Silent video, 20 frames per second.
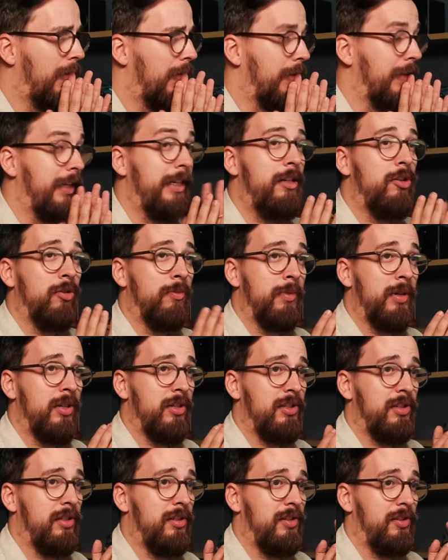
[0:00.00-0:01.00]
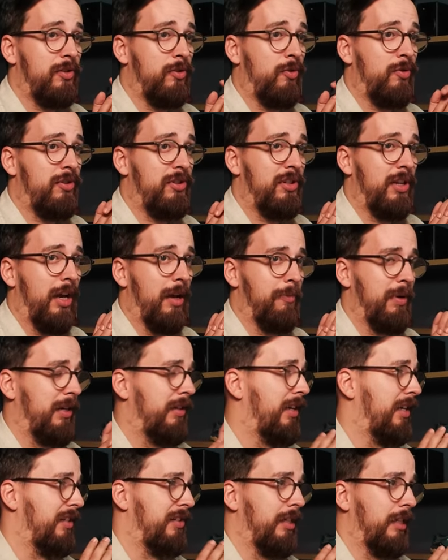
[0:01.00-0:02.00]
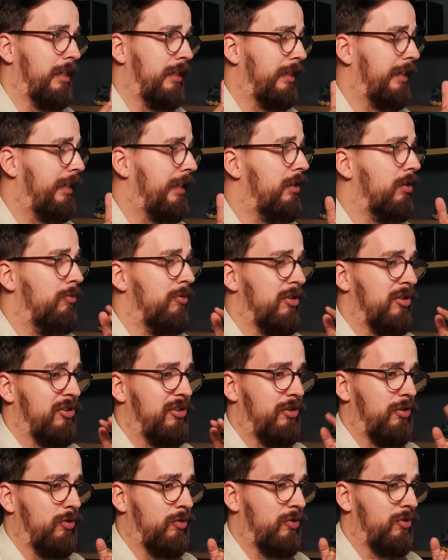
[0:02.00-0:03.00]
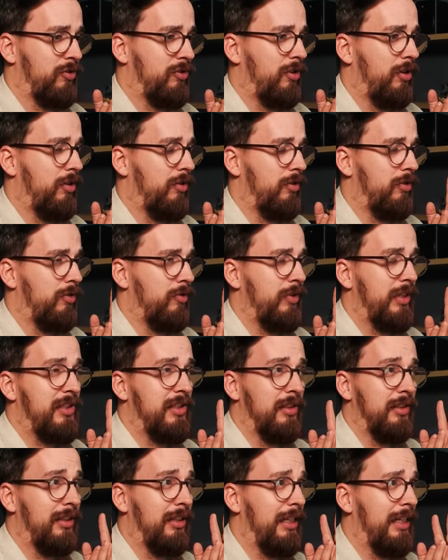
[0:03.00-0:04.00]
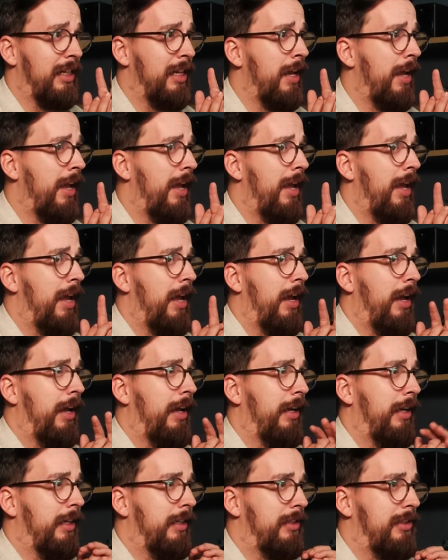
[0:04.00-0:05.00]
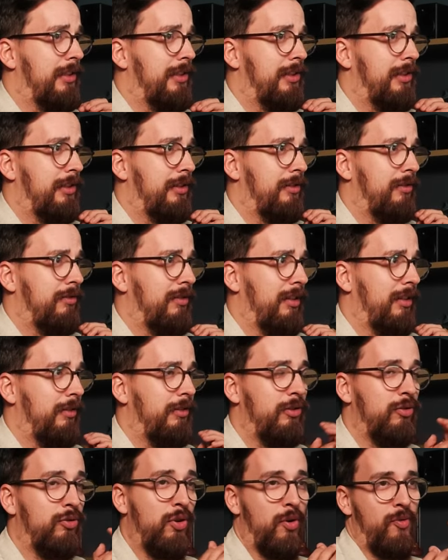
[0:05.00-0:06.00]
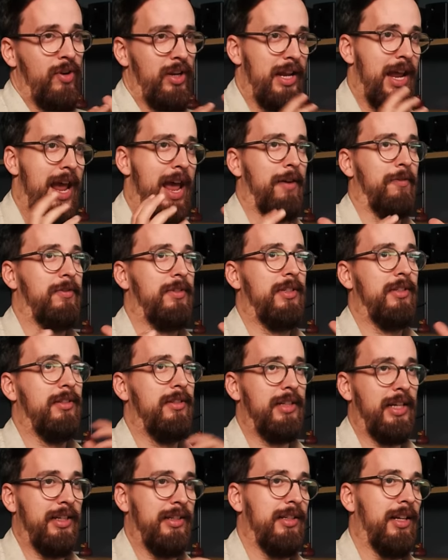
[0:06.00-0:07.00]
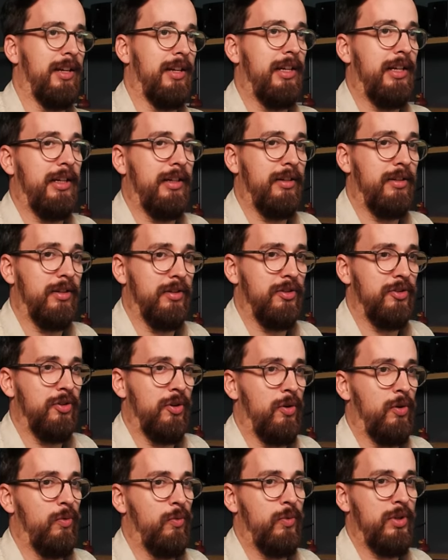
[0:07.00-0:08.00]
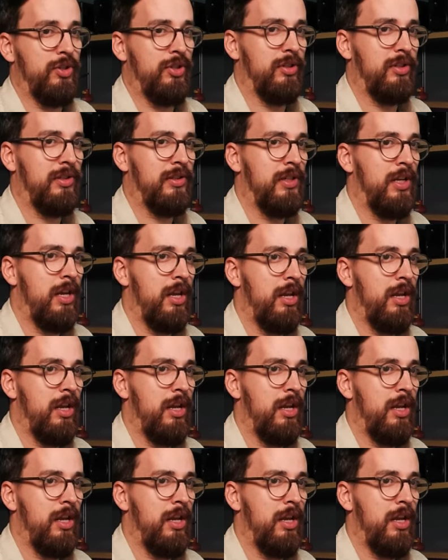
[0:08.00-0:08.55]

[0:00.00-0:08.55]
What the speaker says: e-commerce stores. I've been testing in e-commerce stores recently. You don't really have data in control, which is